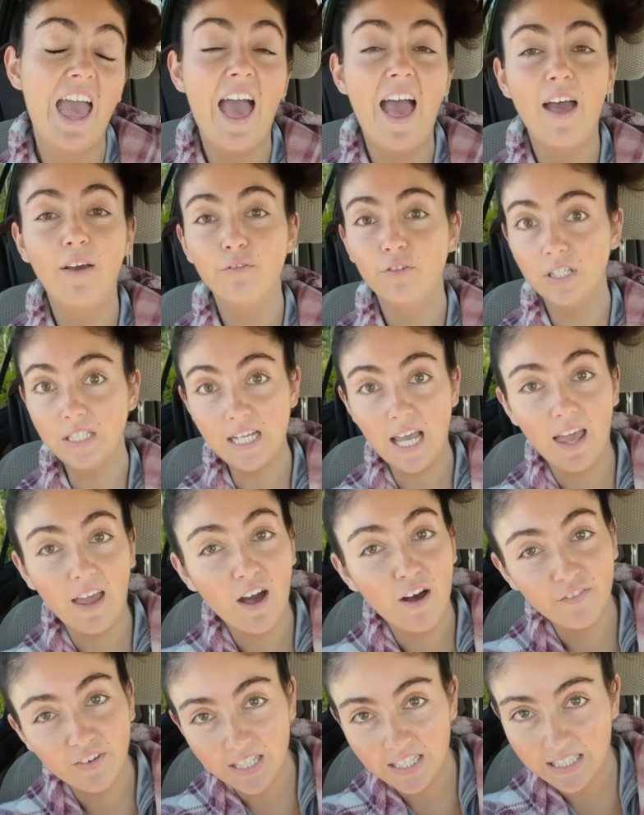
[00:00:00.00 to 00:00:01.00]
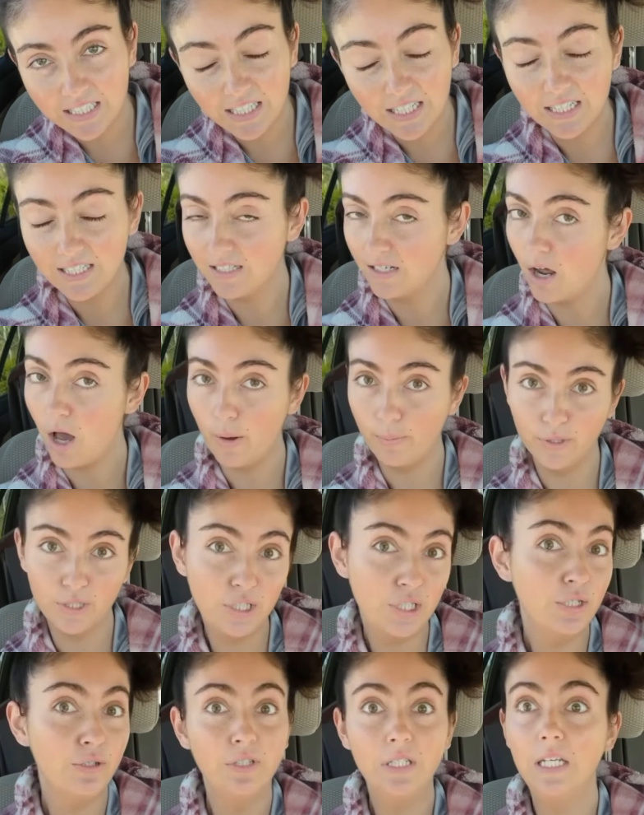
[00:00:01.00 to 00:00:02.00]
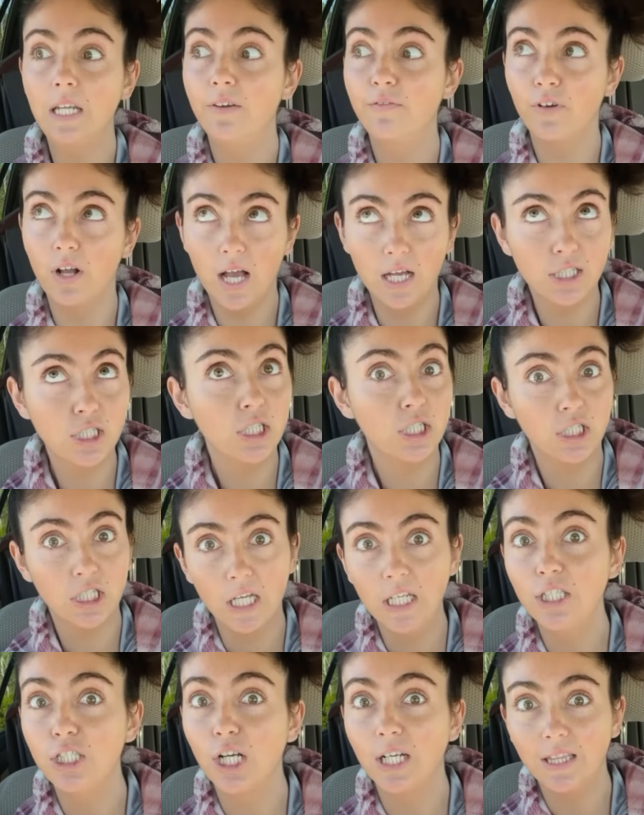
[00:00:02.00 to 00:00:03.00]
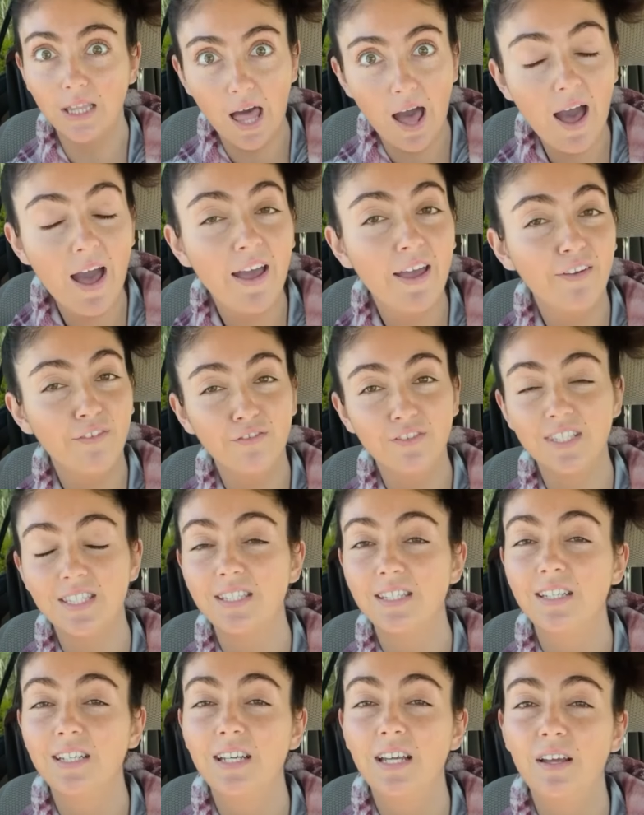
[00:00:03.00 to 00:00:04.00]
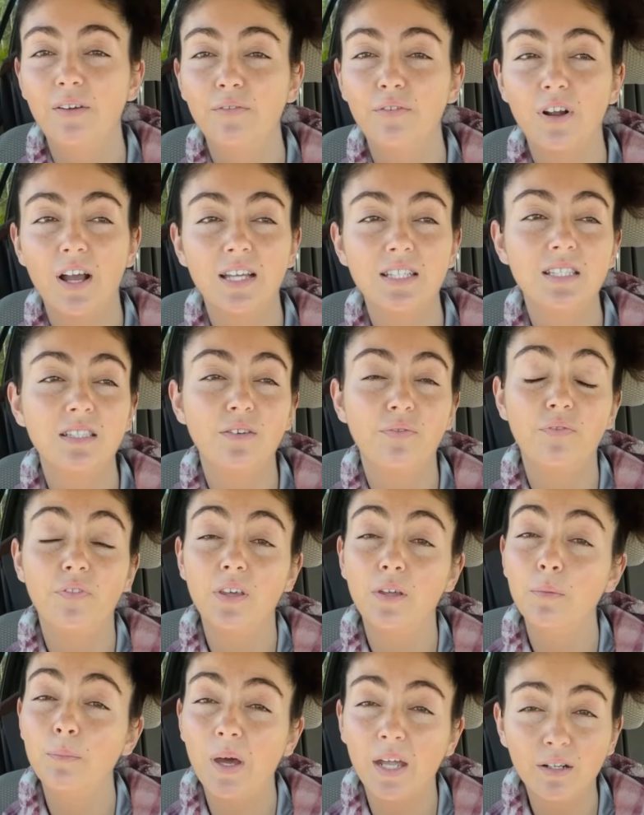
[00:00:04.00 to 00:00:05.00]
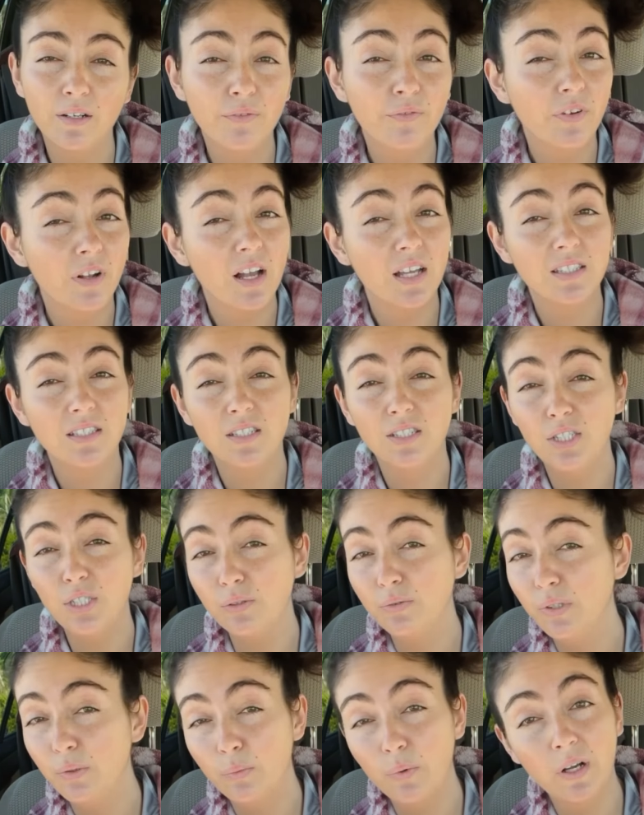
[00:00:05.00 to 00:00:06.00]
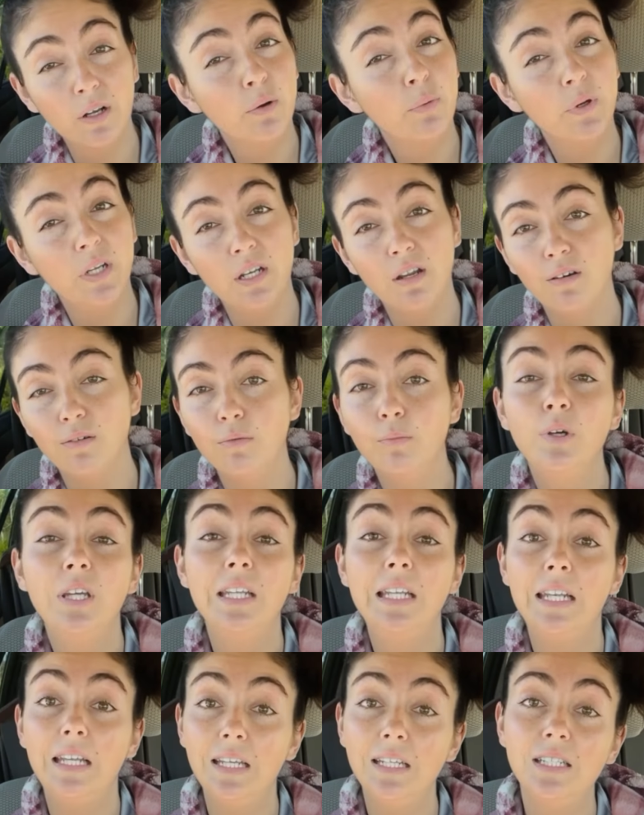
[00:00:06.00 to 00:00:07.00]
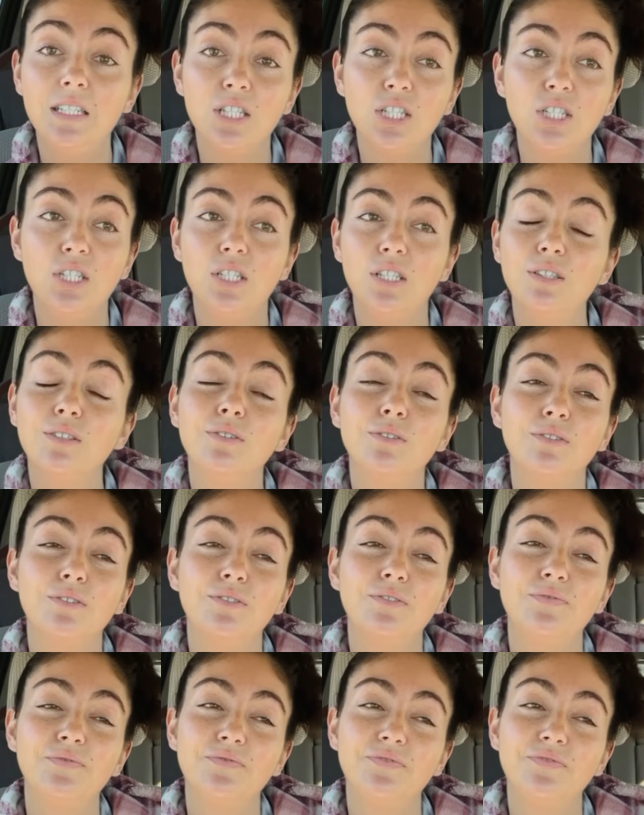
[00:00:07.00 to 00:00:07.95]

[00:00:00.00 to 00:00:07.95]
Every day, obviously, is an opportunity for us to change our lives, for us to feel better, for us to do the work we know we need to do.